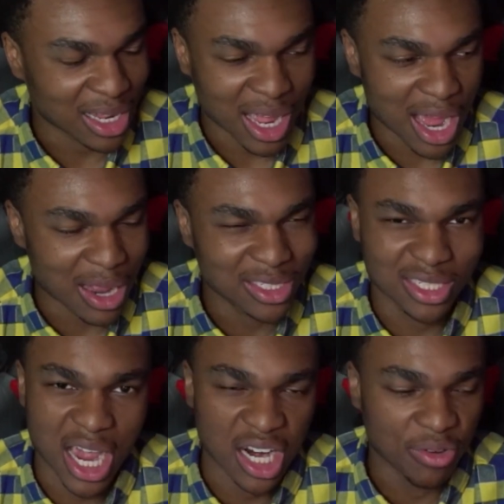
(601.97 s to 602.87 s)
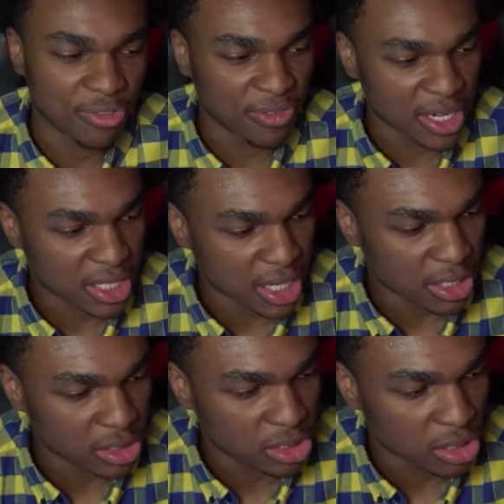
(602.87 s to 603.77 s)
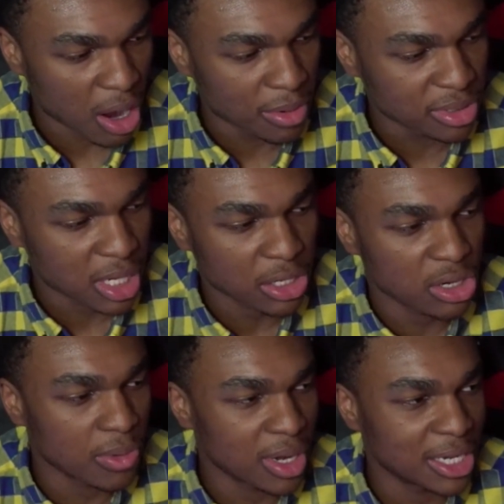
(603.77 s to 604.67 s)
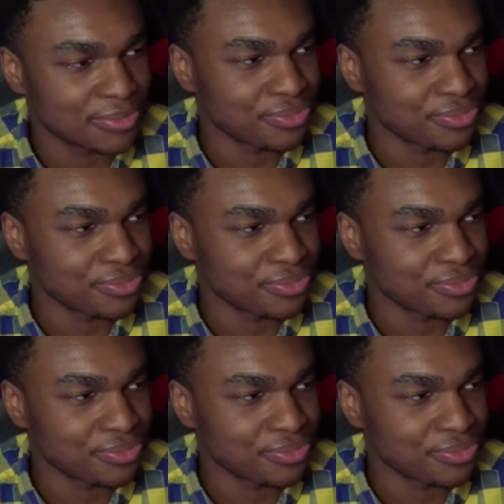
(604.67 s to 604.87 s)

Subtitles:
I was just kind of conflicted. So I was like, you know what?